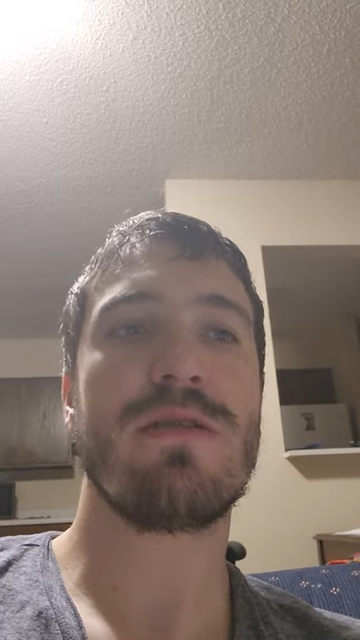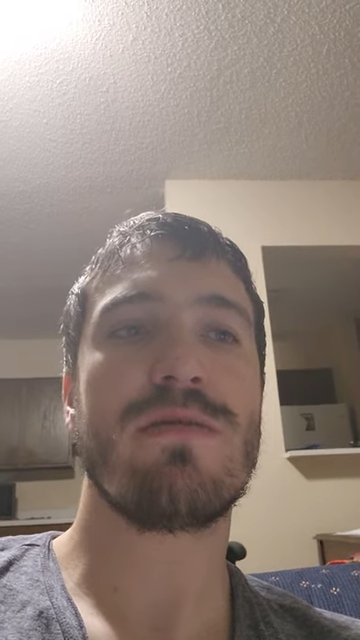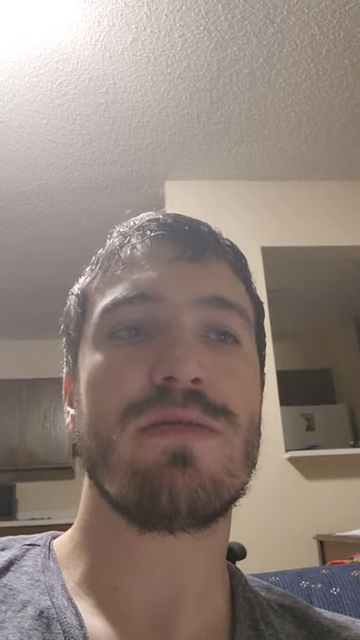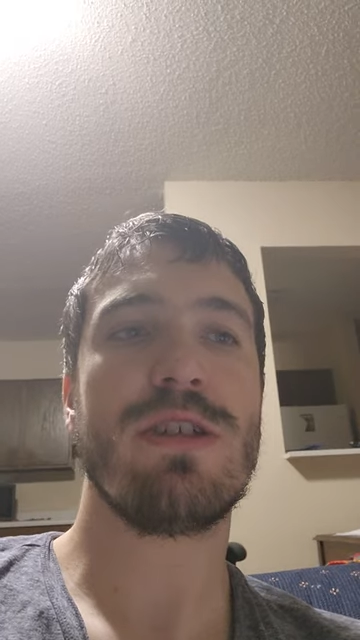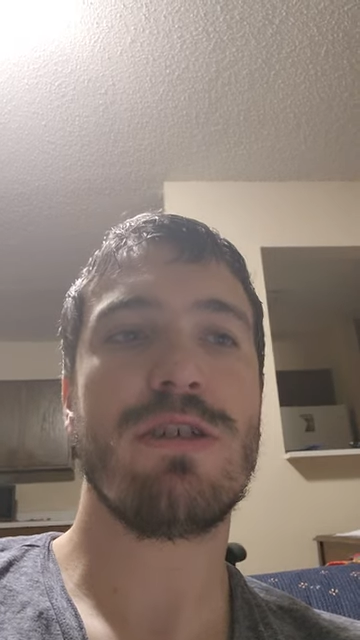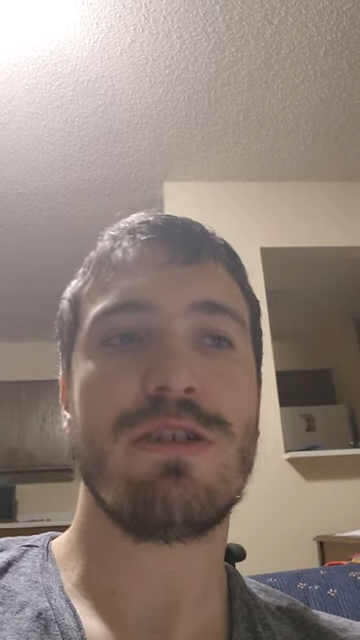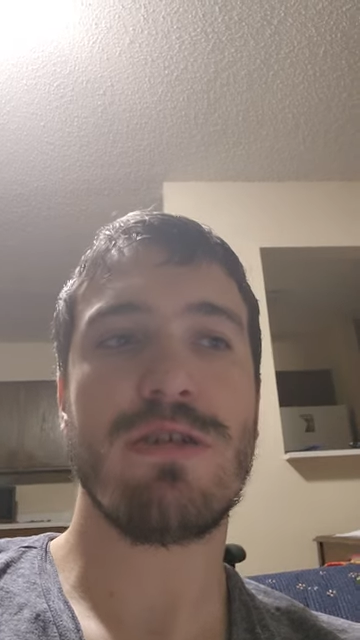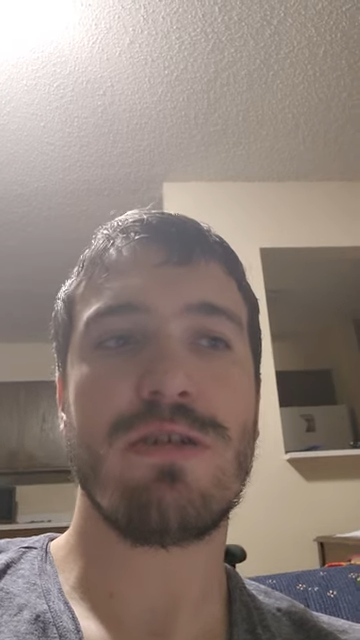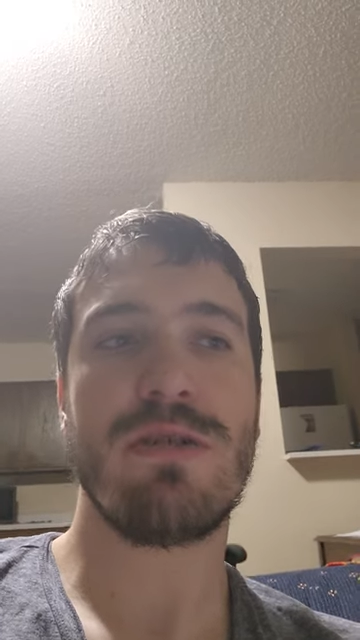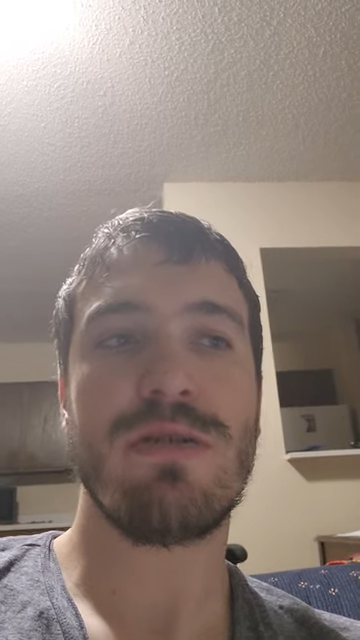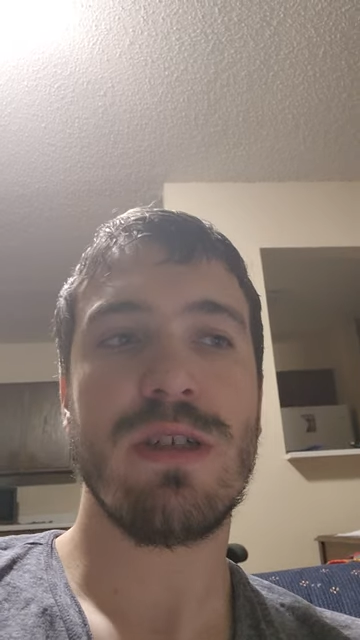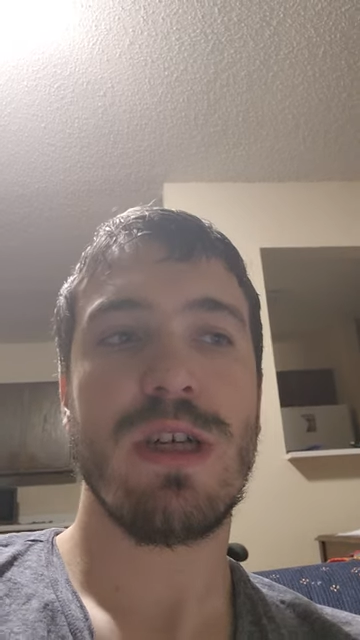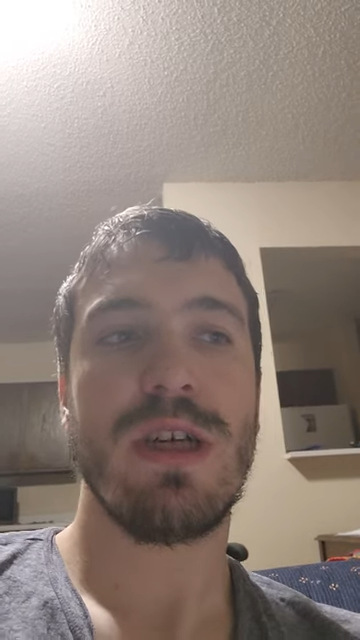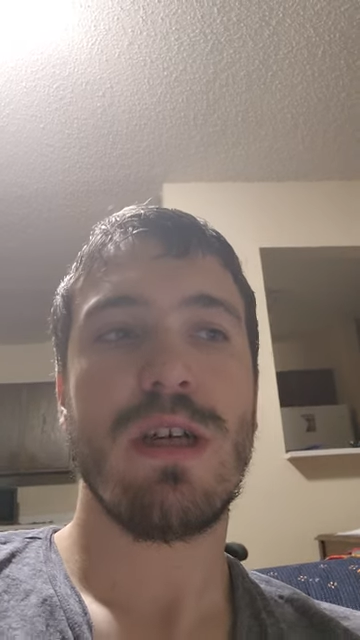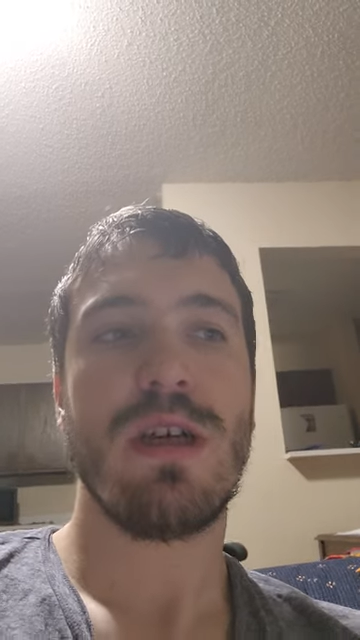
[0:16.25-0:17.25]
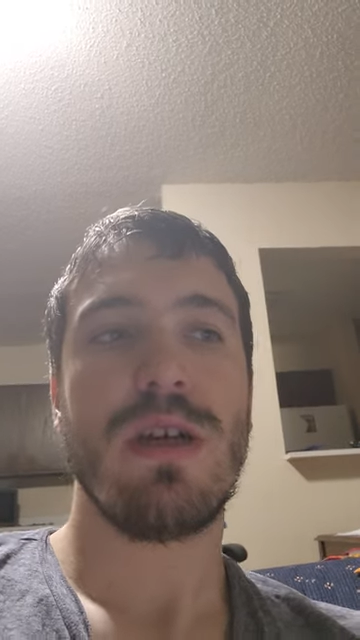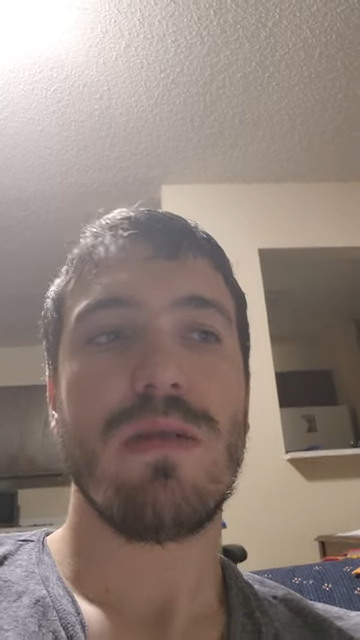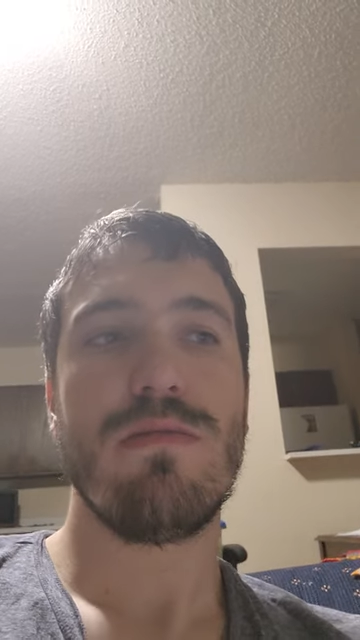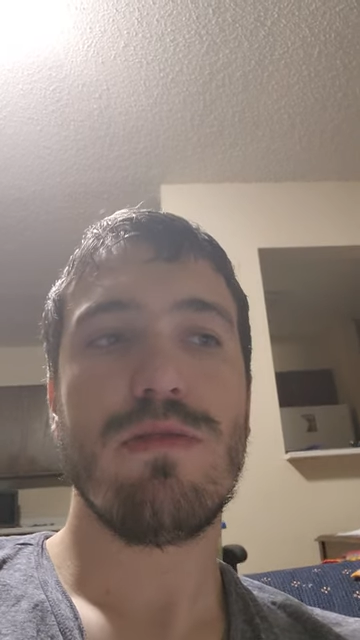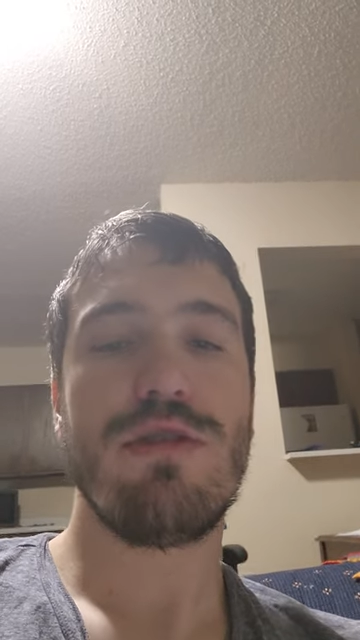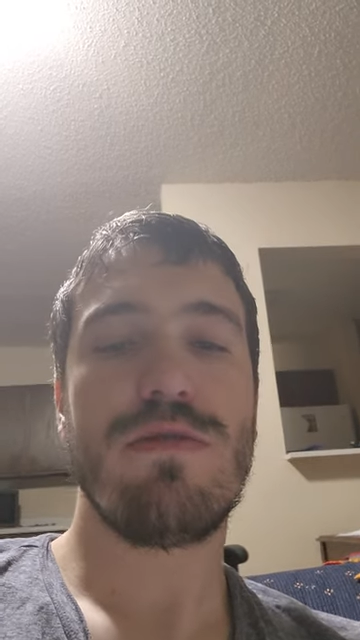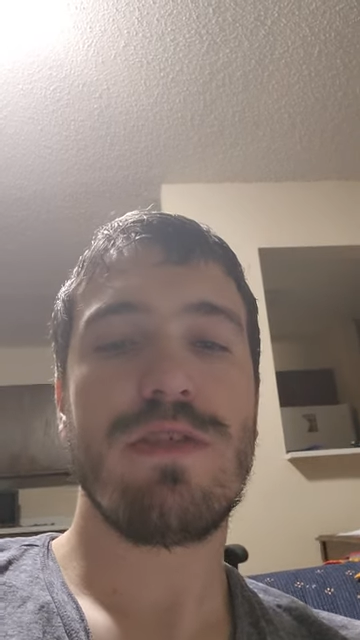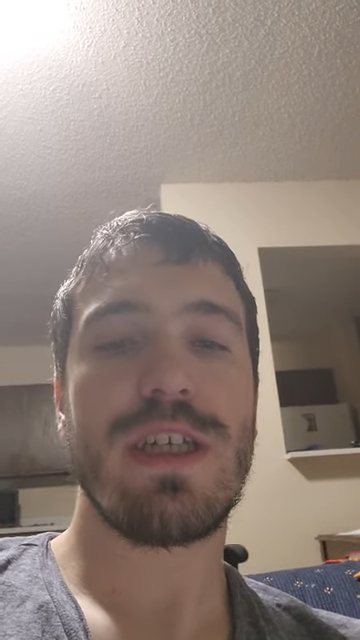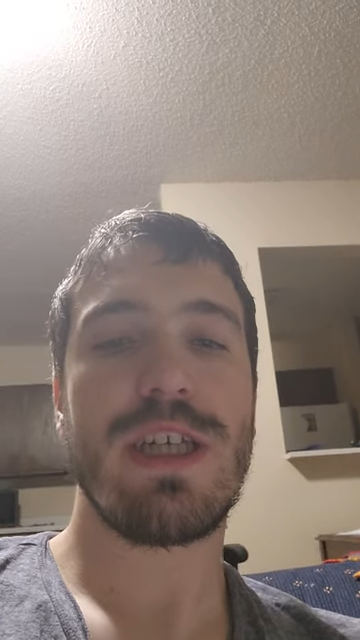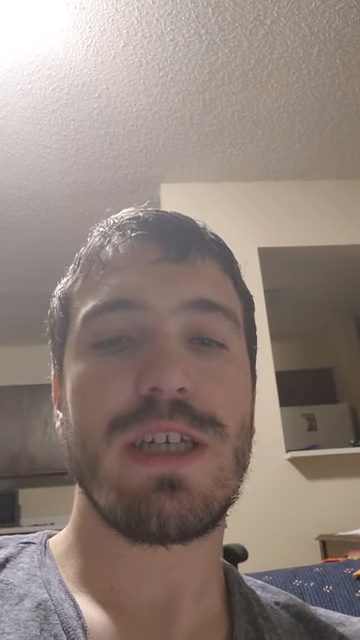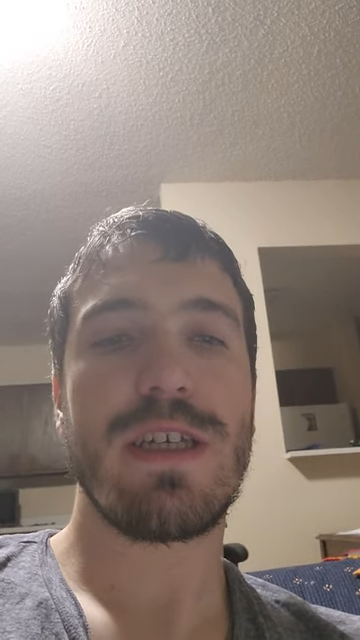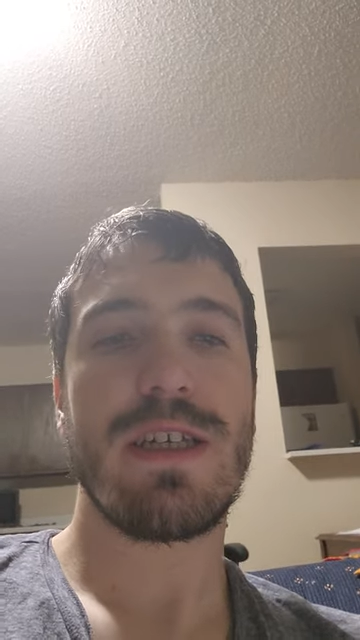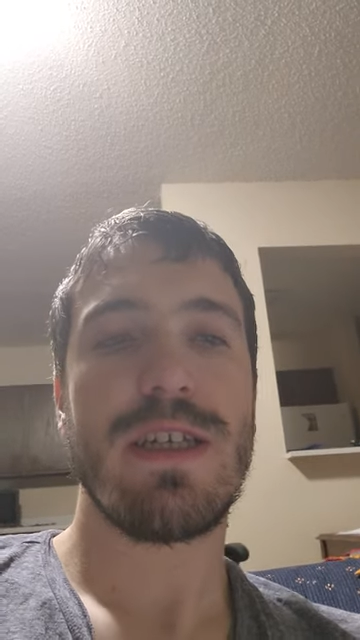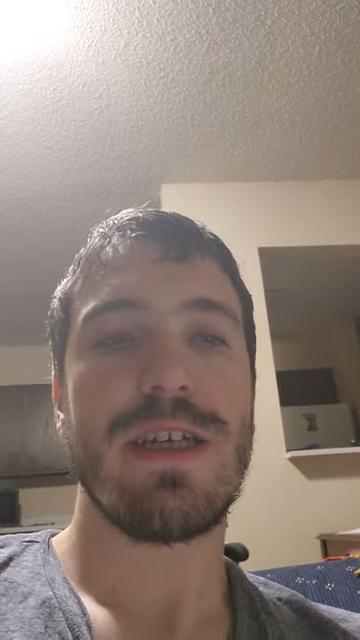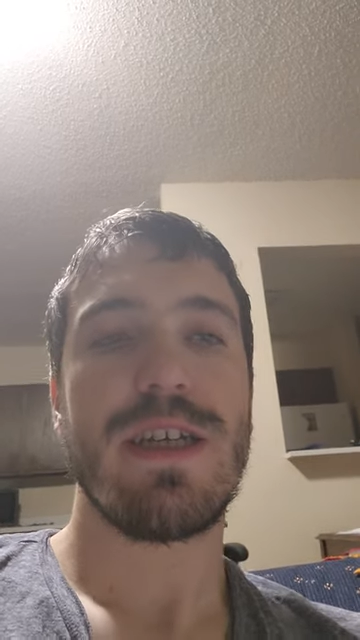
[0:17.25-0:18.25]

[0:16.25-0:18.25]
original movie,